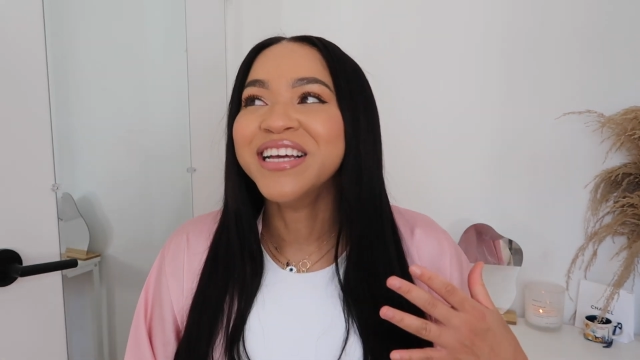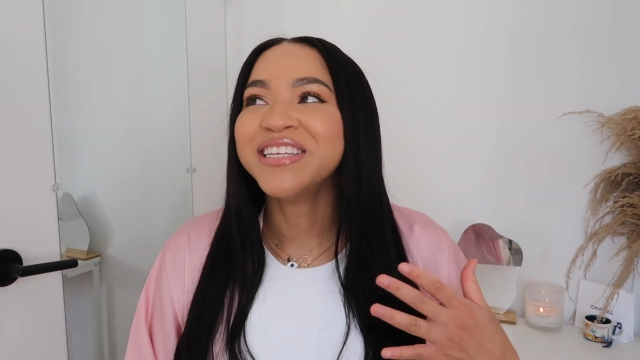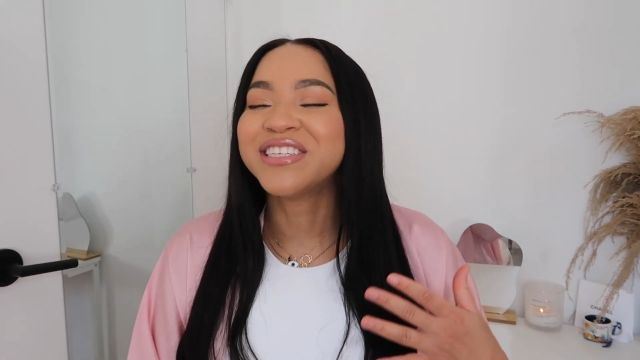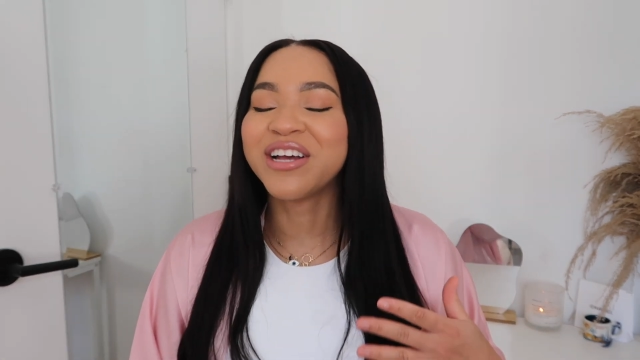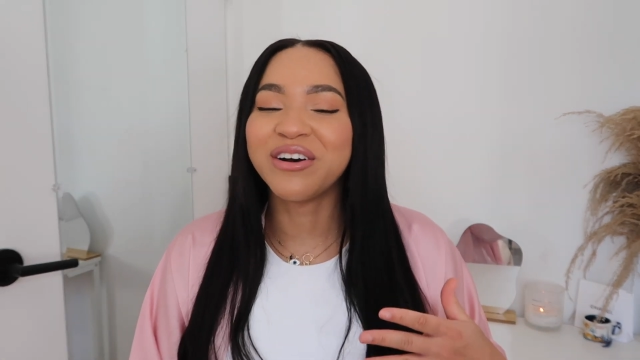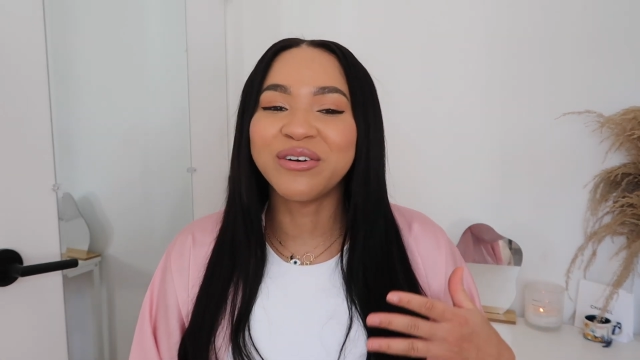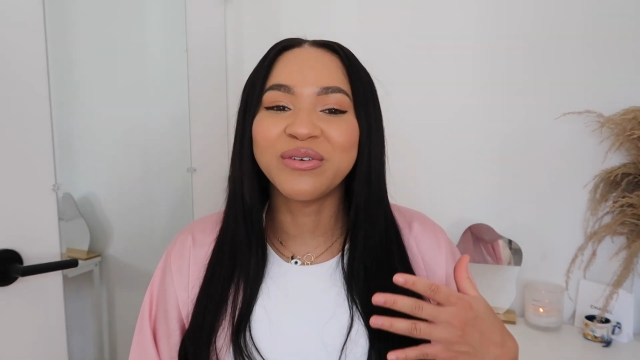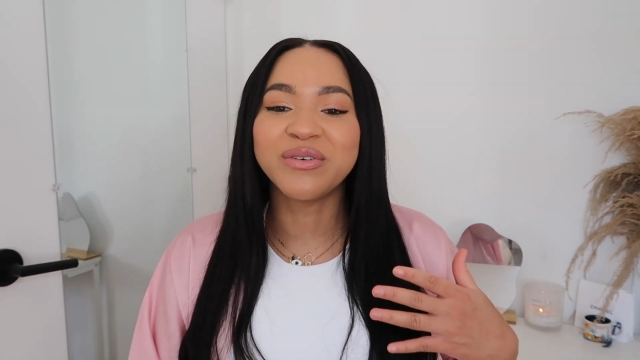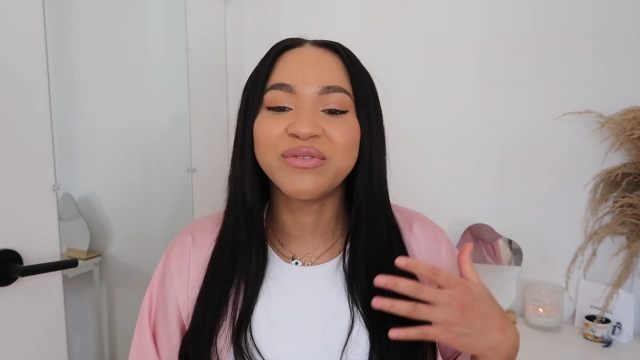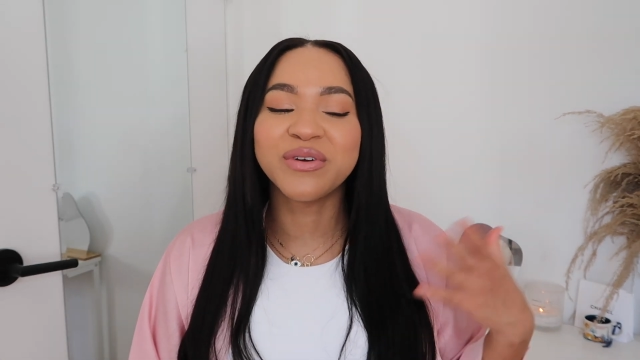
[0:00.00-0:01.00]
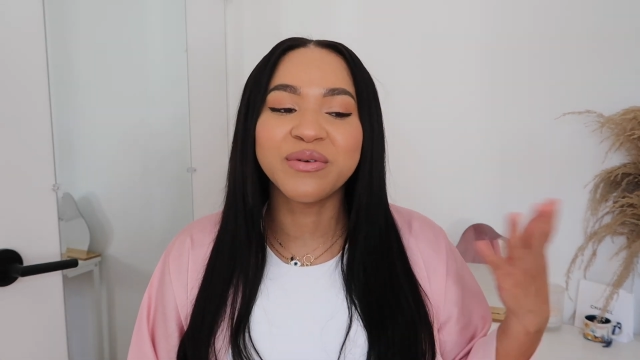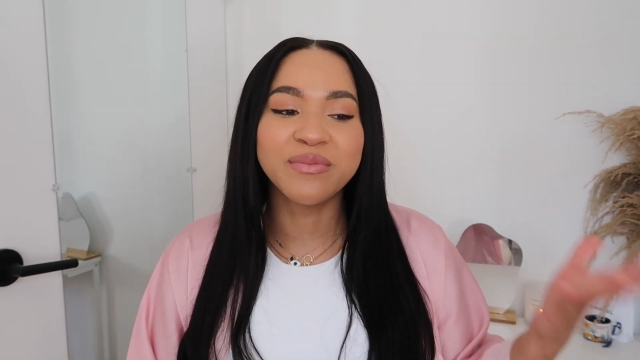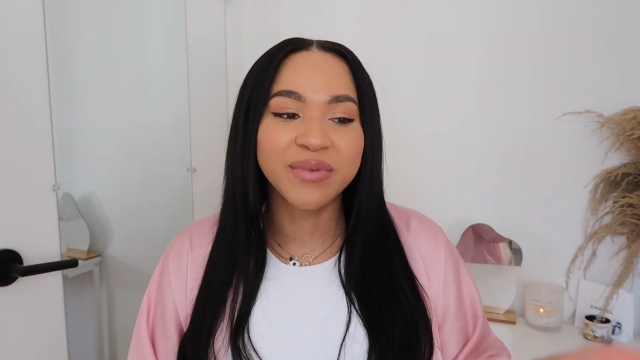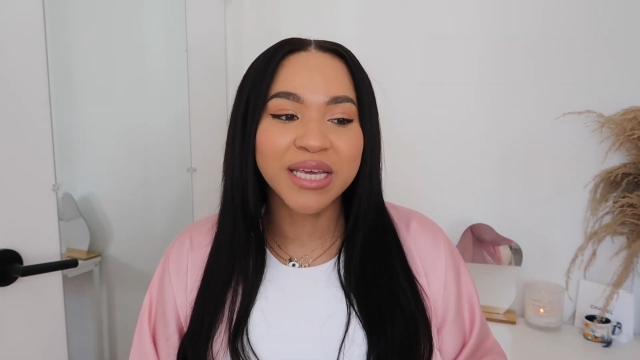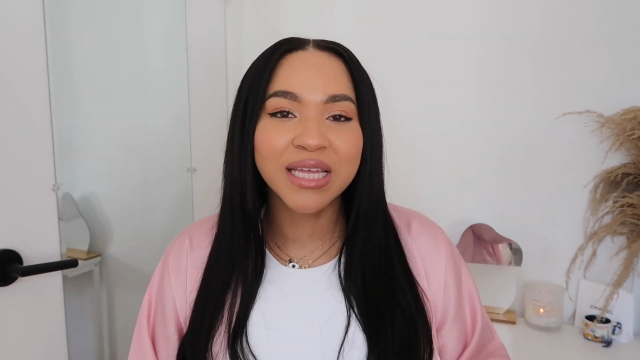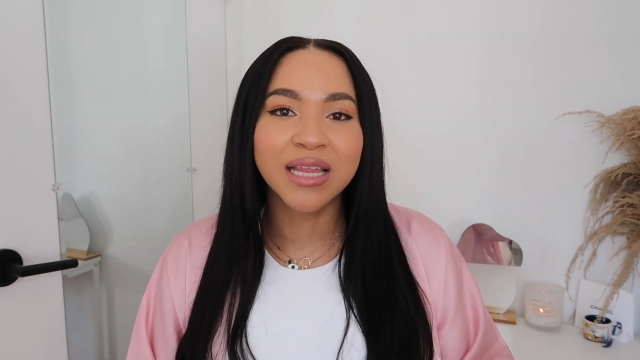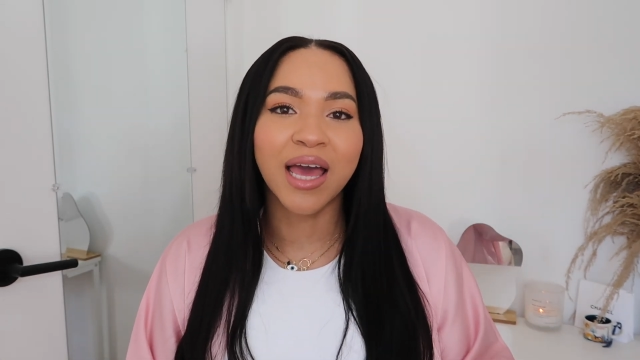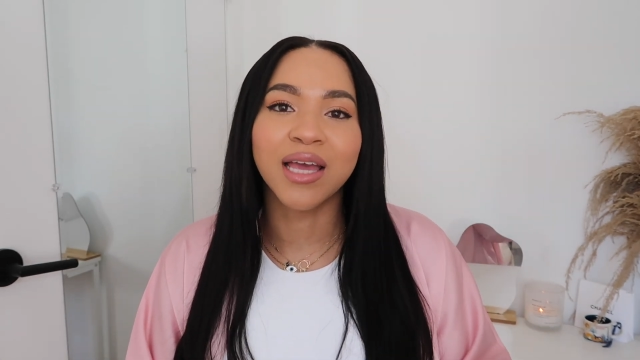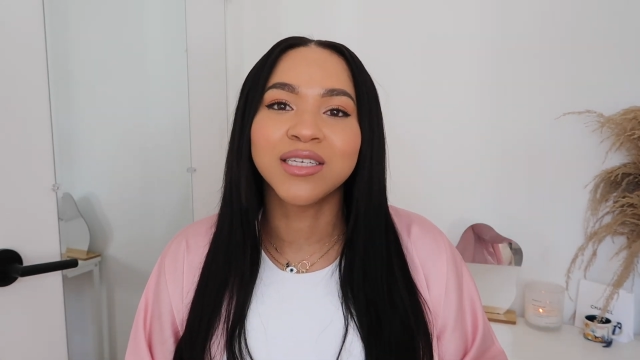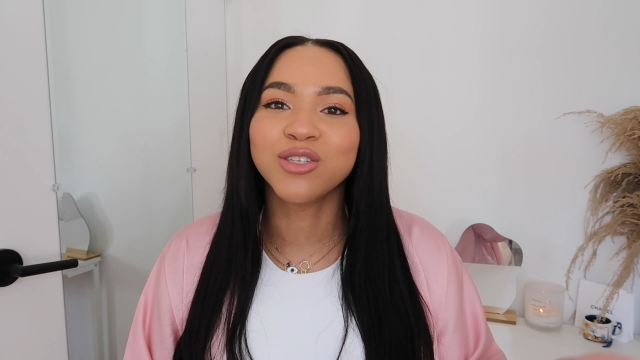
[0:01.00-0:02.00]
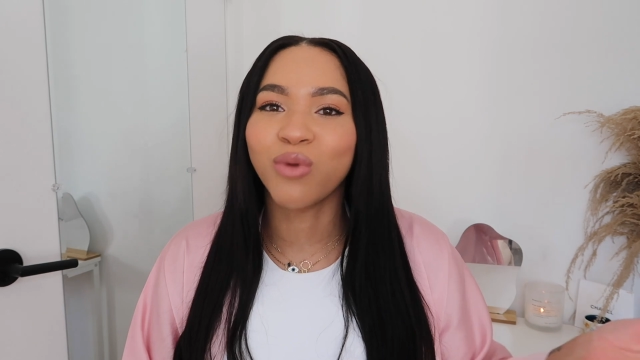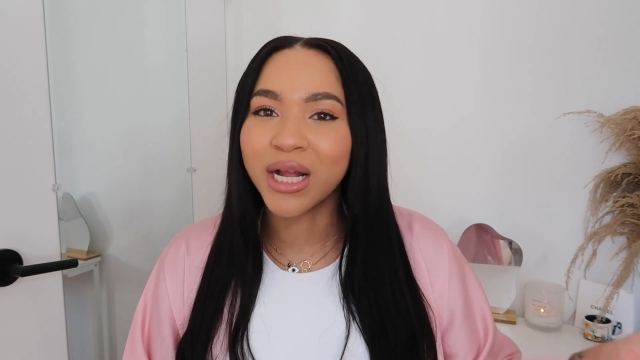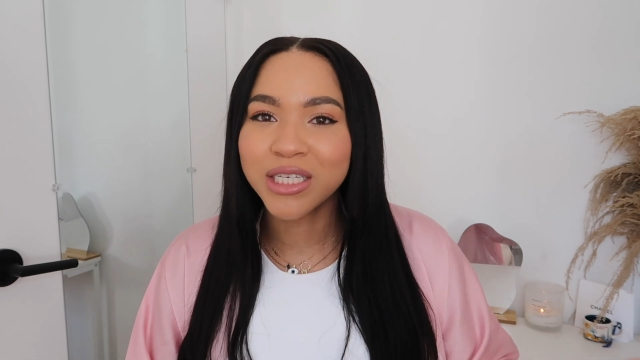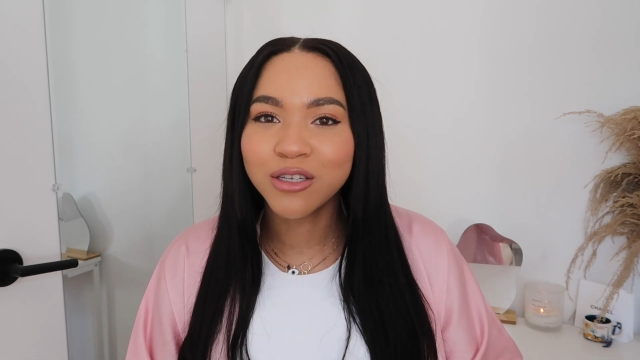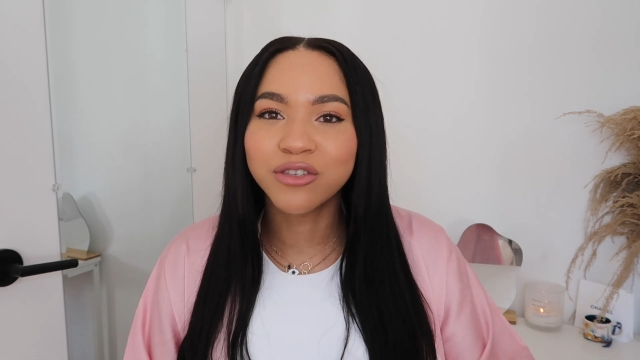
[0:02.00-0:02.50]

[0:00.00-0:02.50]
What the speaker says: So for me, like just watching